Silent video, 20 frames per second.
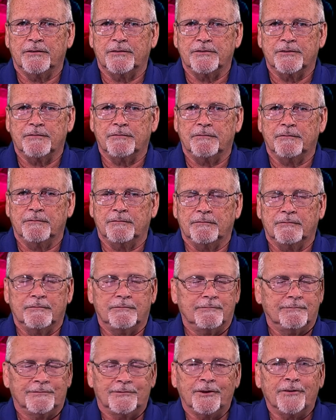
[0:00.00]
there's a
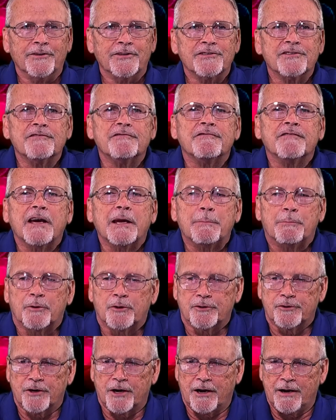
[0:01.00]

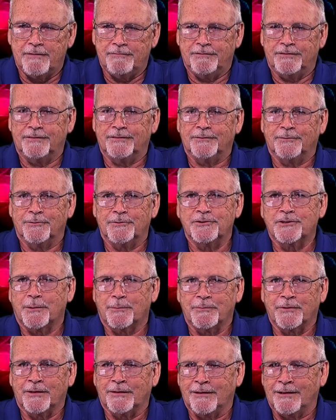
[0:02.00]
vapor drive or
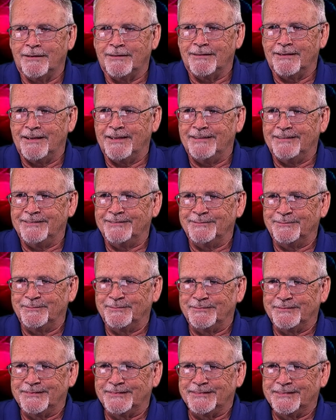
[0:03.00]
something like that.
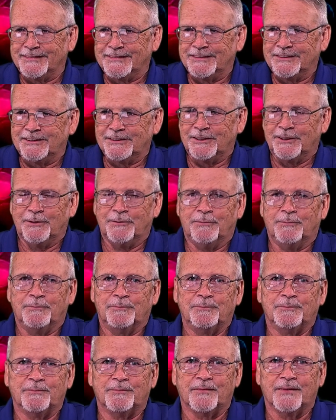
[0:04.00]
So
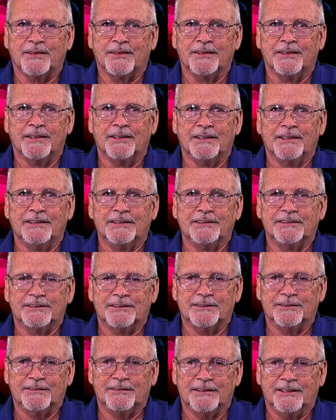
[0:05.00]

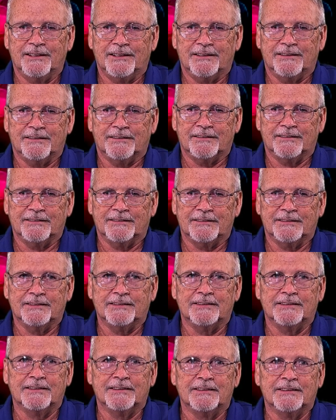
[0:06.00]
there.
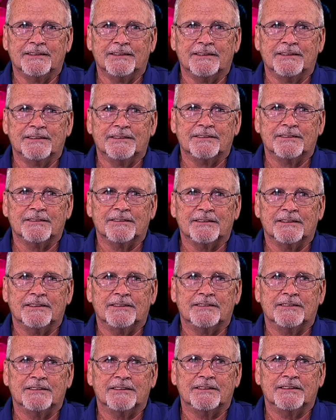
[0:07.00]
So
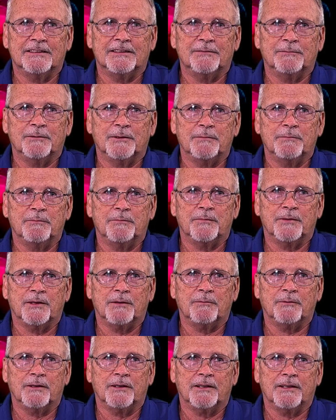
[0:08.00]
let's see, can
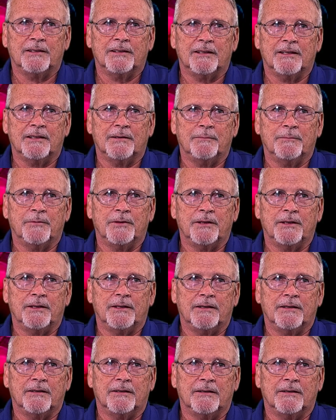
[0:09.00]
we get that up
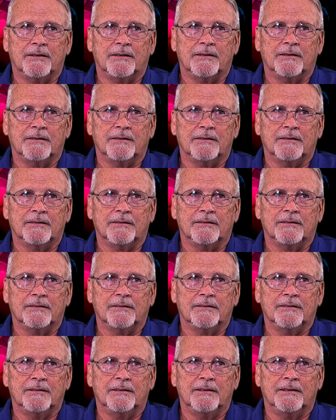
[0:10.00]
there?
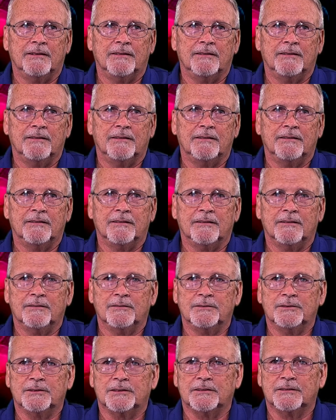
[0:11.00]
Yeah, there it
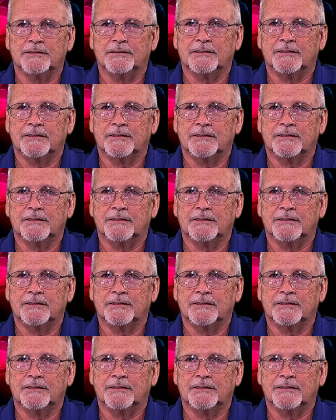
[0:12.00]
goes.